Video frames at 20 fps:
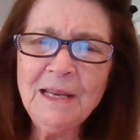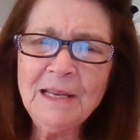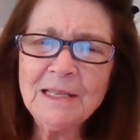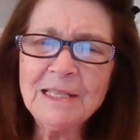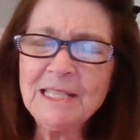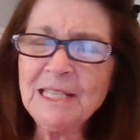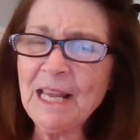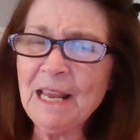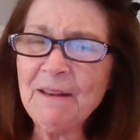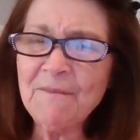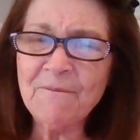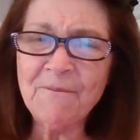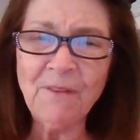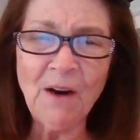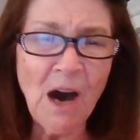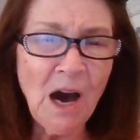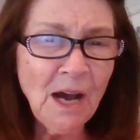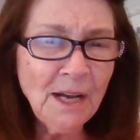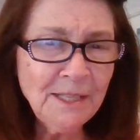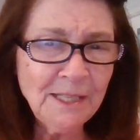said
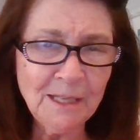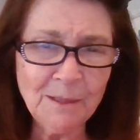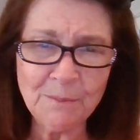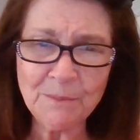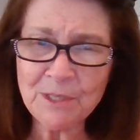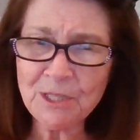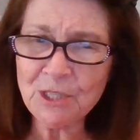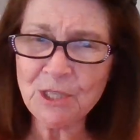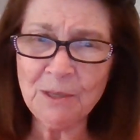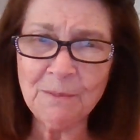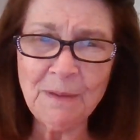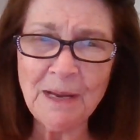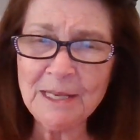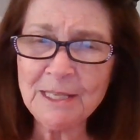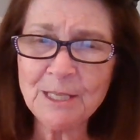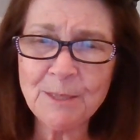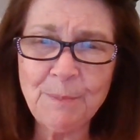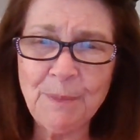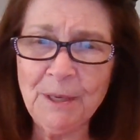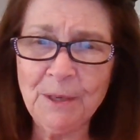volumes to my
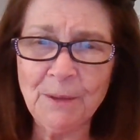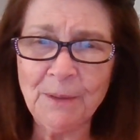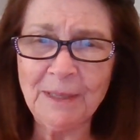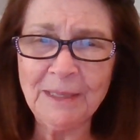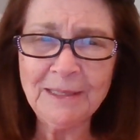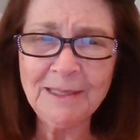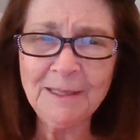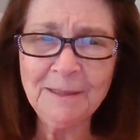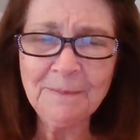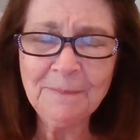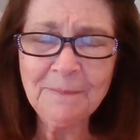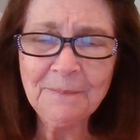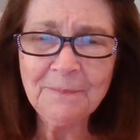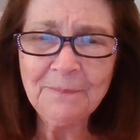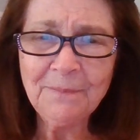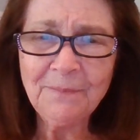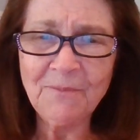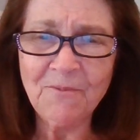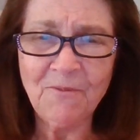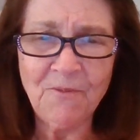spirit,
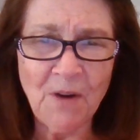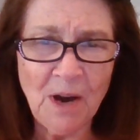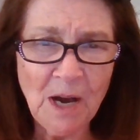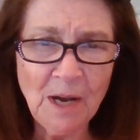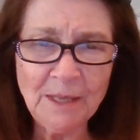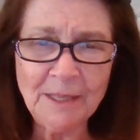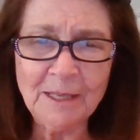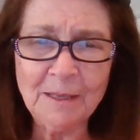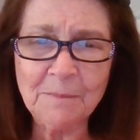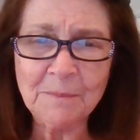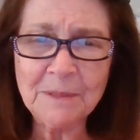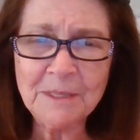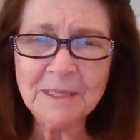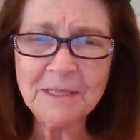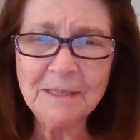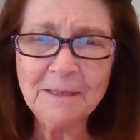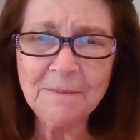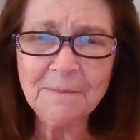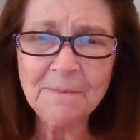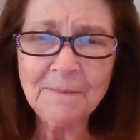
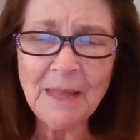volumes.